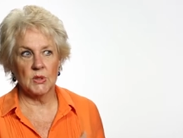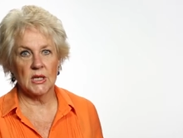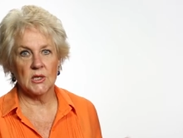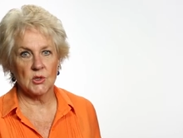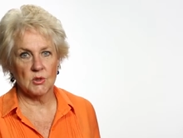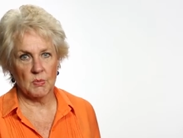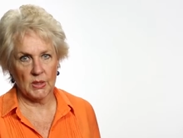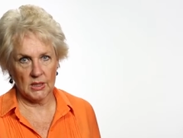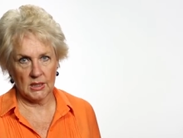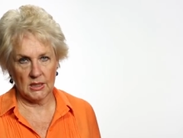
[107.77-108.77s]
But they don't
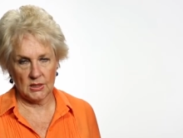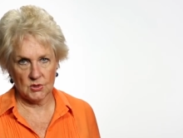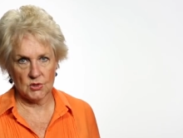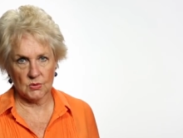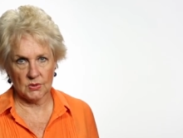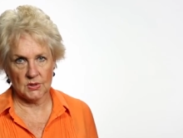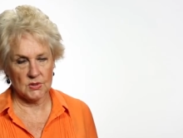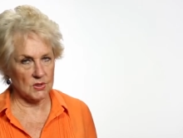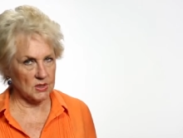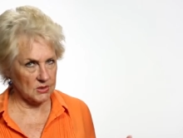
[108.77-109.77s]
buy into it.
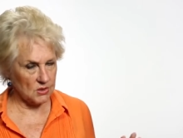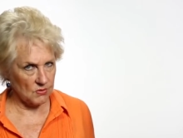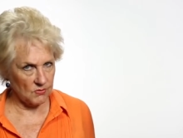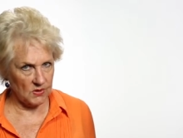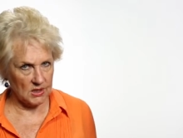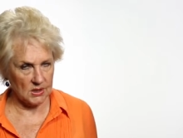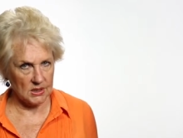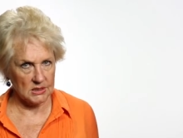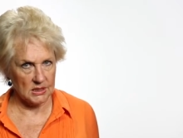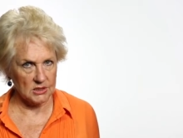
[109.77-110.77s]
So there's no fear
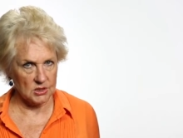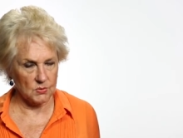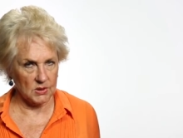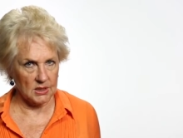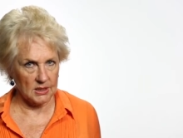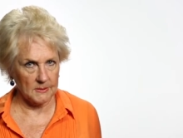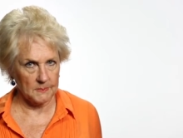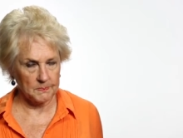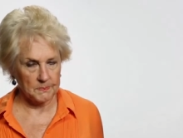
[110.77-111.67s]
attached with that.